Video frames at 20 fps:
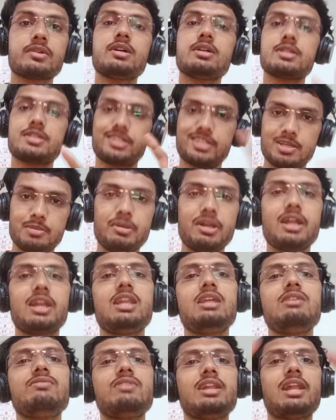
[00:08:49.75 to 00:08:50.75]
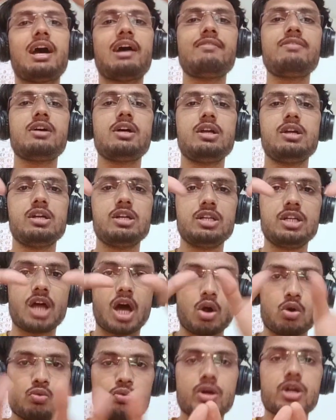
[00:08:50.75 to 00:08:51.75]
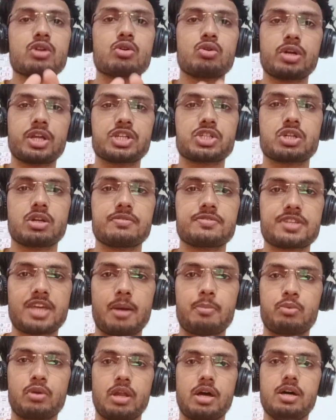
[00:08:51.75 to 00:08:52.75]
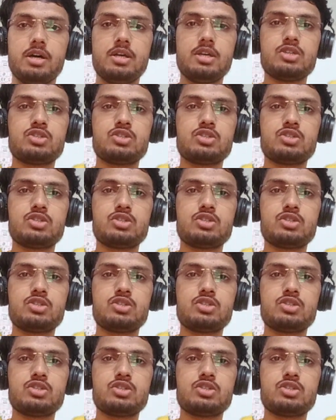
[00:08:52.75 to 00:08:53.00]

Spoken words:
Similarly, we'll have downward rotation of scapula.